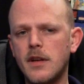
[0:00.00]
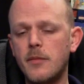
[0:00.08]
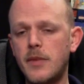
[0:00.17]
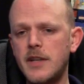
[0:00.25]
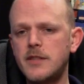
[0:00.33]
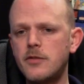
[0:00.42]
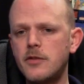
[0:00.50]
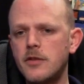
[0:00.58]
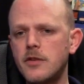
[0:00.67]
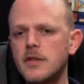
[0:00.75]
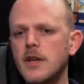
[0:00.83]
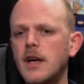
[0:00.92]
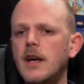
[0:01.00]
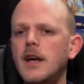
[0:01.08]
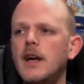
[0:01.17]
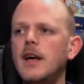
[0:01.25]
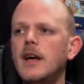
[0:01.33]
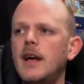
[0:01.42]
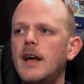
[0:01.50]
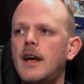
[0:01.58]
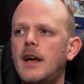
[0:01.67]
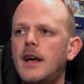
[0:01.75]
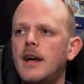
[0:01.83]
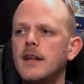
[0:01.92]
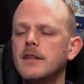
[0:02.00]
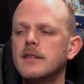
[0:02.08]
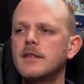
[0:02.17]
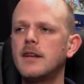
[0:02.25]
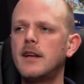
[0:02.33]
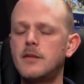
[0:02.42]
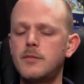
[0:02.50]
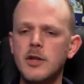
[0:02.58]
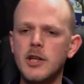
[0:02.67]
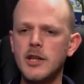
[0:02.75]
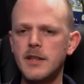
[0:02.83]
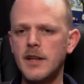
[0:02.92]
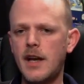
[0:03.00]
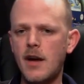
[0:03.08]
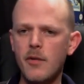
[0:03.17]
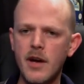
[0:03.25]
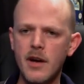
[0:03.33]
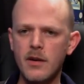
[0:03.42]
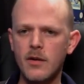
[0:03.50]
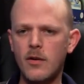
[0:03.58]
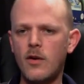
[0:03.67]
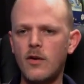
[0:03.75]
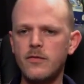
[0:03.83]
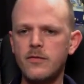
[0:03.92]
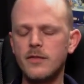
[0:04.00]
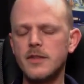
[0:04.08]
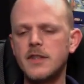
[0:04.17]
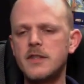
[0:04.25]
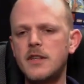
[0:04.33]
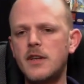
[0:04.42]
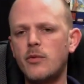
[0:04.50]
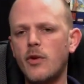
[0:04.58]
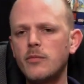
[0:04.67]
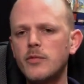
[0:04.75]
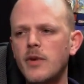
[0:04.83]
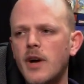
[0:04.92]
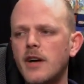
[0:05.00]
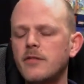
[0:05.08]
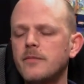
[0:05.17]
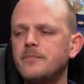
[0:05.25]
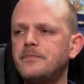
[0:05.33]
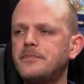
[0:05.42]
capacitors, and especially in the area of the CD-ROM drive.